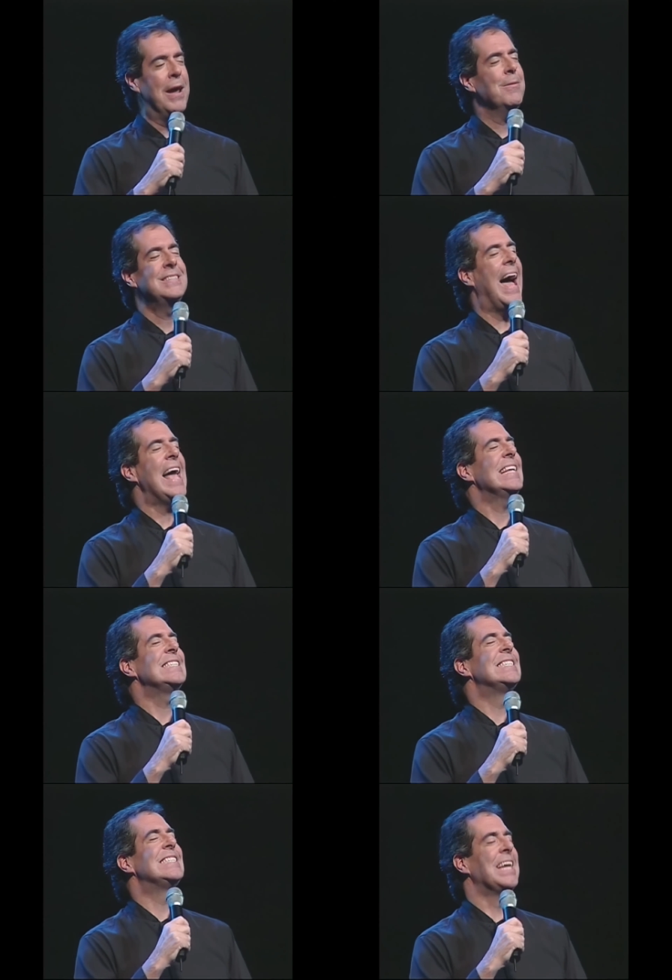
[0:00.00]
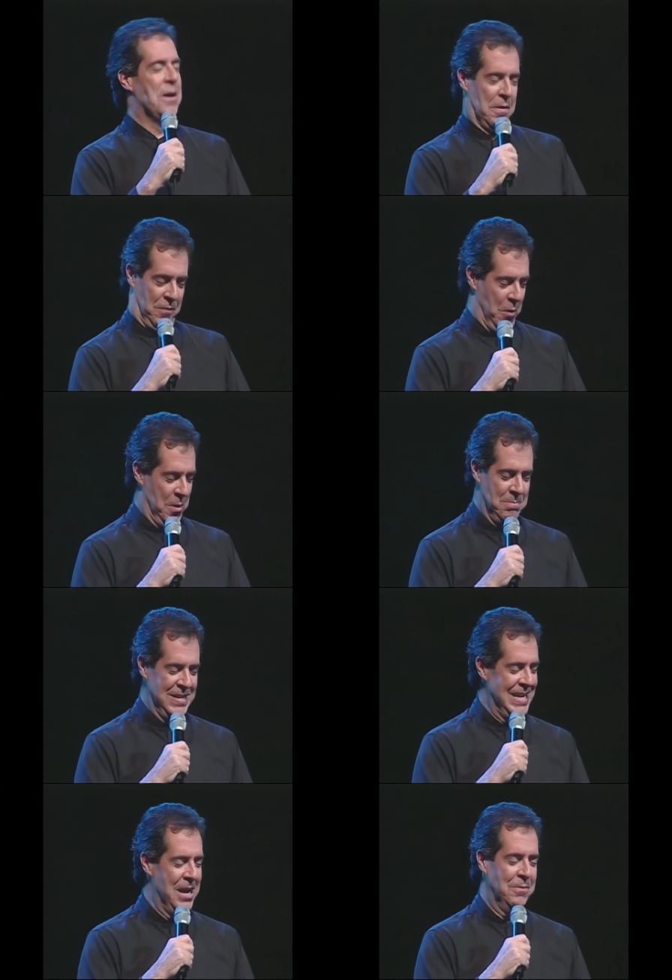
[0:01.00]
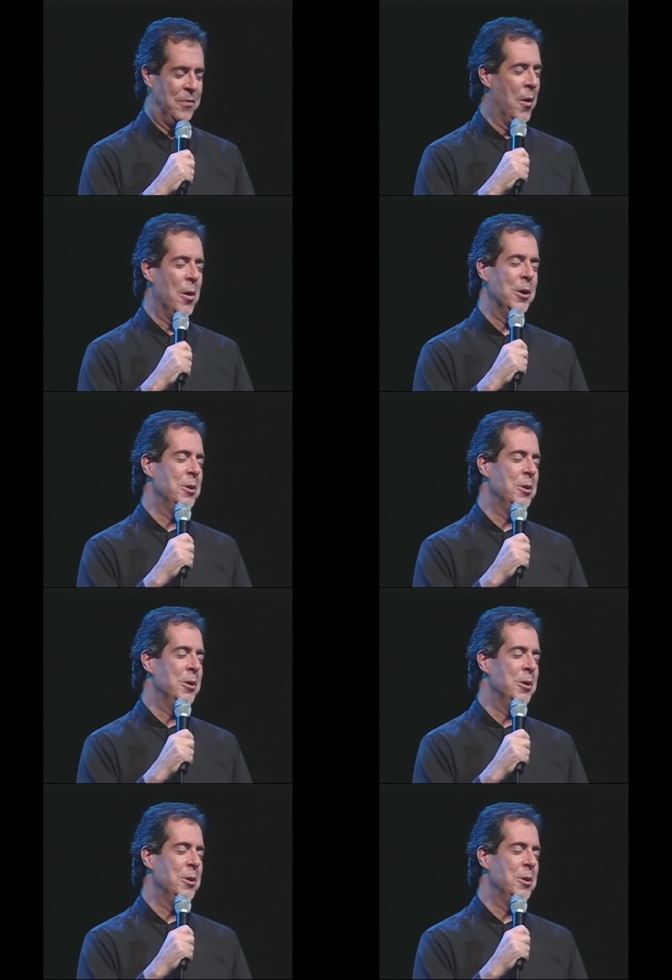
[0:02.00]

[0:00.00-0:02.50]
paradise for me and for